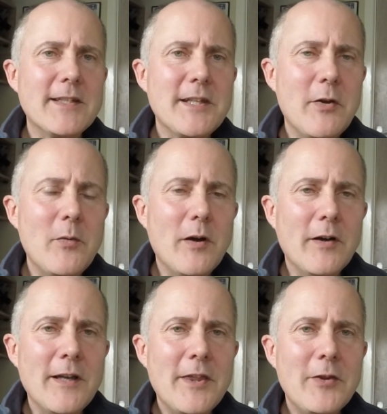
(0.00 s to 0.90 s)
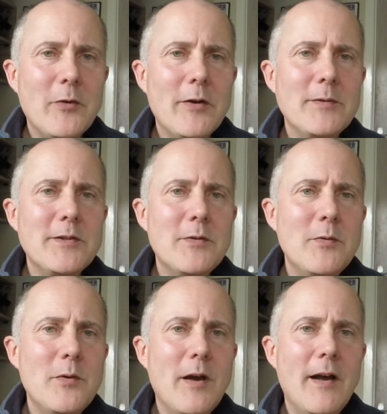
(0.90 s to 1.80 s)
So I thought I'd
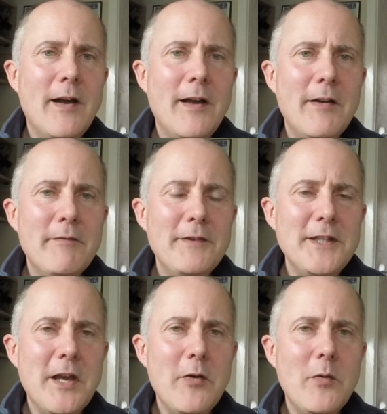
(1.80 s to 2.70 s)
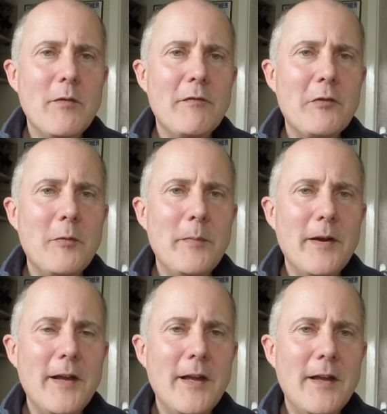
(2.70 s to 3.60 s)
do a video
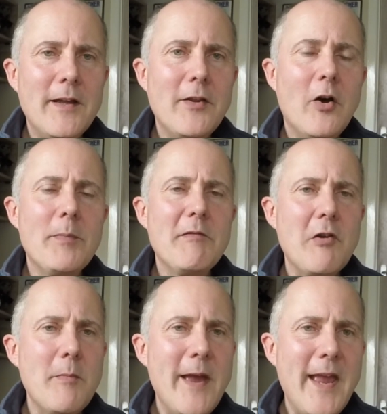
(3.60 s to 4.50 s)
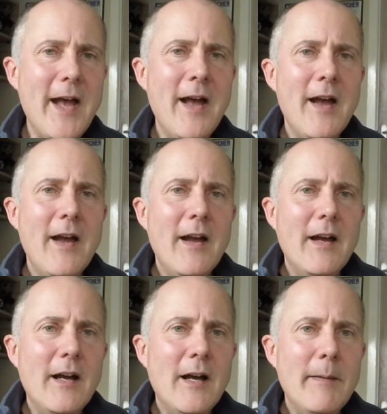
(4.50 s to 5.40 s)
from the hobby room here.
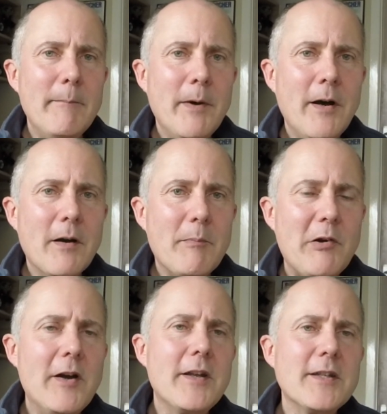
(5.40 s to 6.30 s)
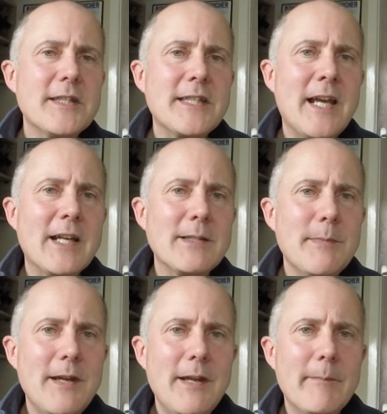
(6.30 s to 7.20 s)
Mark Bryan has tagged
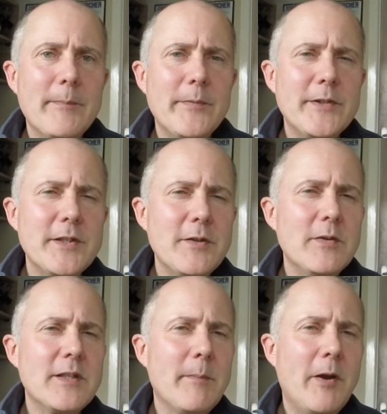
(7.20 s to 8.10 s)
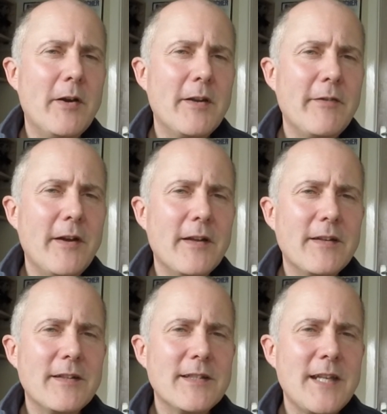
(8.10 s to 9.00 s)
me to do some kind of a
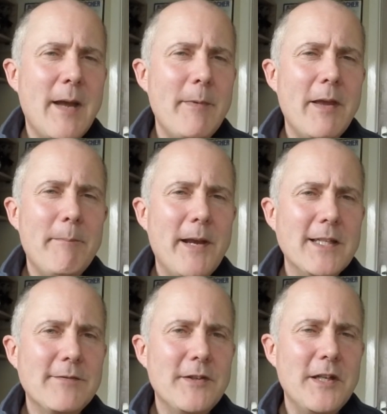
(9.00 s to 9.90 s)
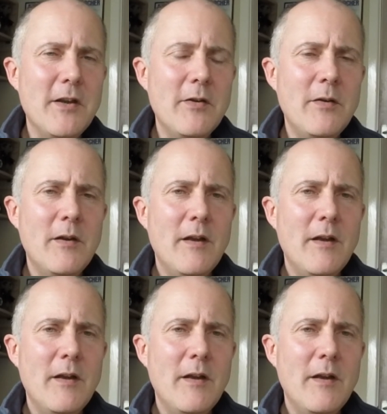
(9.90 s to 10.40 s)
Tamiya based video.